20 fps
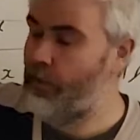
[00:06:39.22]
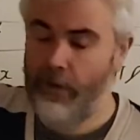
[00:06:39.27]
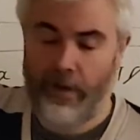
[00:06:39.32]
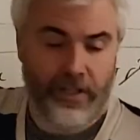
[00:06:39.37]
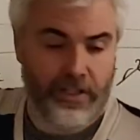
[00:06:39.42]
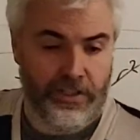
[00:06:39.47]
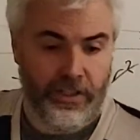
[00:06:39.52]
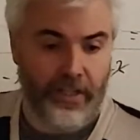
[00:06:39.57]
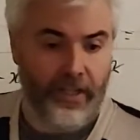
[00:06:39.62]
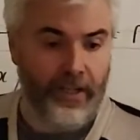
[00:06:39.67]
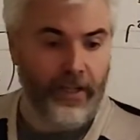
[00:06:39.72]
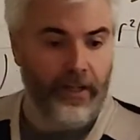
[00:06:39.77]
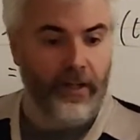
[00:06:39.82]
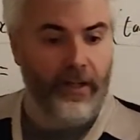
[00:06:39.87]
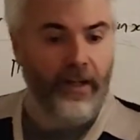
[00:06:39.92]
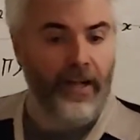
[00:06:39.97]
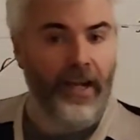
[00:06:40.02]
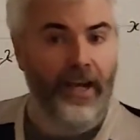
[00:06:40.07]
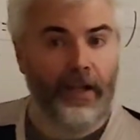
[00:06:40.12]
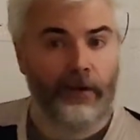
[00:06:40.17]
equation
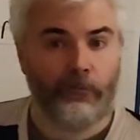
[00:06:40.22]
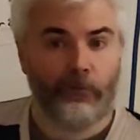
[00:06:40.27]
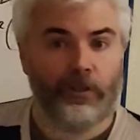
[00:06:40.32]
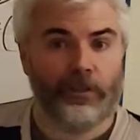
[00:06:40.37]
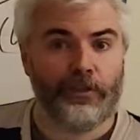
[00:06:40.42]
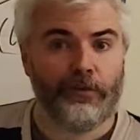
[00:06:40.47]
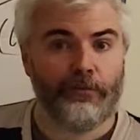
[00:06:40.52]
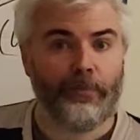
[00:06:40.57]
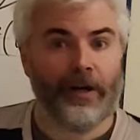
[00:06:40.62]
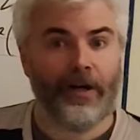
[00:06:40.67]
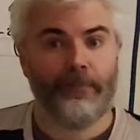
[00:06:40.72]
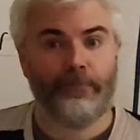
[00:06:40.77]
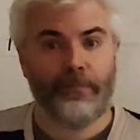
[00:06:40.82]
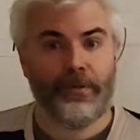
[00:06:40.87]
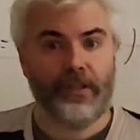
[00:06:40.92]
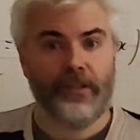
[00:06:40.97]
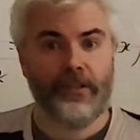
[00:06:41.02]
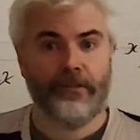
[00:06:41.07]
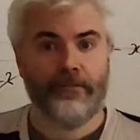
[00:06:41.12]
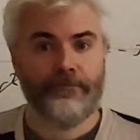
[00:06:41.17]
here and we'll do part B.